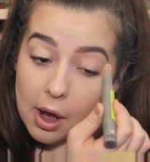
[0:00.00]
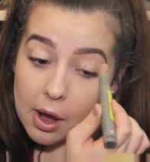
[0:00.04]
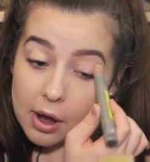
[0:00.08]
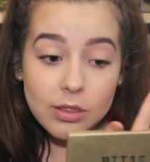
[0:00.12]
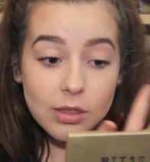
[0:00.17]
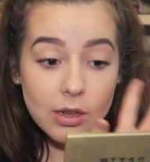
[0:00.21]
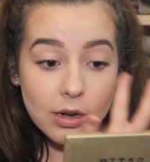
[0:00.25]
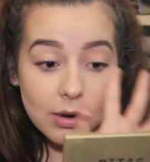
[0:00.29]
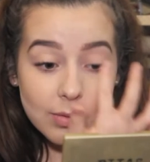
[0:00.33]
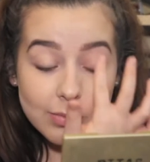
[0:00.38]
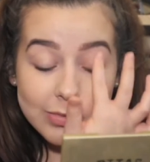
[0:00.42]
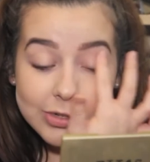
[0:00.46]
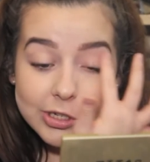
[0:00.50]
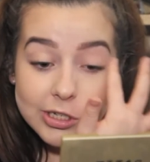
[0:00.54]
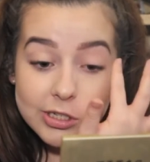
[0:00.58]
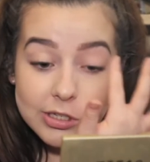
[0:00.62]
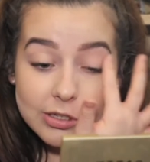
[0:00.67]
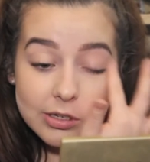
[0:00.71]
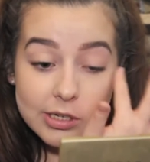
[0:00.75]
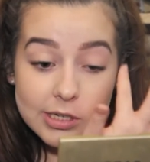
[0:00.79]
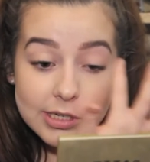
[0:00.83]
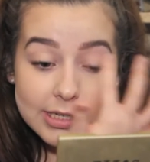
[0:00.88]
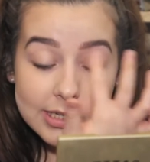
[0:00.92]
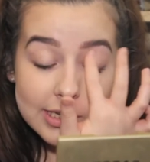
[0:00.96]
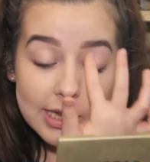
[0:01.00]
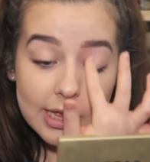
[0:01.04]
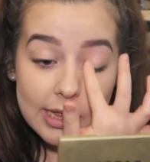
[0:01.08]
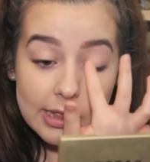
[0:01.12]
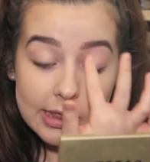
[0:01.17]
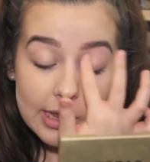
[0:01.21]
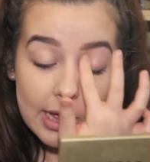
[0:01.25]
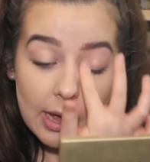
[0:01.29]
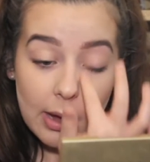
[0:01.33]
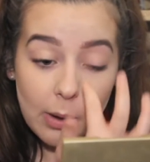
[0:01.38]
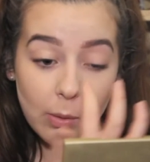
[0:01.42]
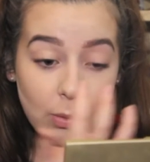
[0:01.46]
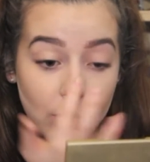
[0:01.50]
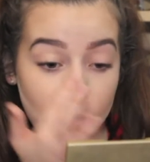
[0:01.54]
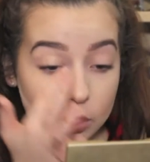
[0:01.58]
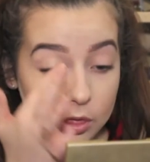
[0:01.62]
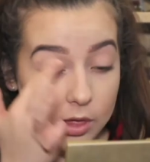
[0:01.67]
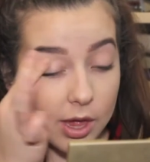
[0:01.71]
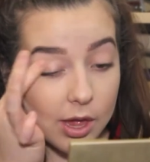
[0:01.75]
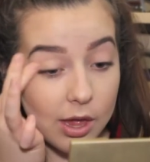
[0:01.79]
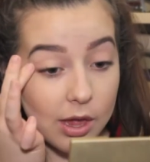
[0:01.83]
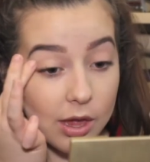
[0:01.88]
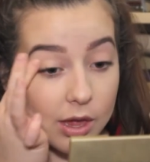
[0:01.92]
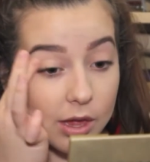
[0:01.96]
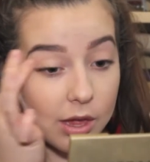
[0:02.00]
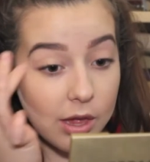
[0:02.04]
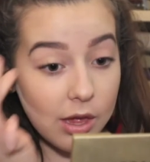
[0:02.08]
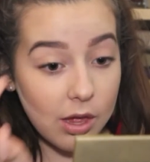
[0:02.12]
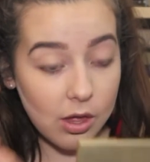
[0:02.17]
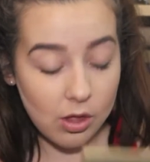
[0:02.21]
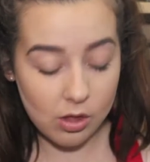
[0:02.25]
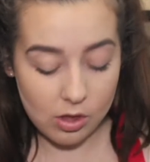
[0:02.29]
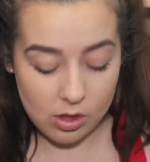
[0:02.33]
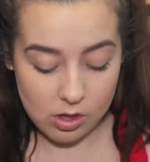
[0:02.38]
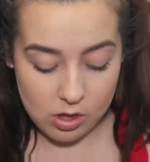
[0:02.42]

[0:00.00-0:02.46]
And then I'm just going to set that with a,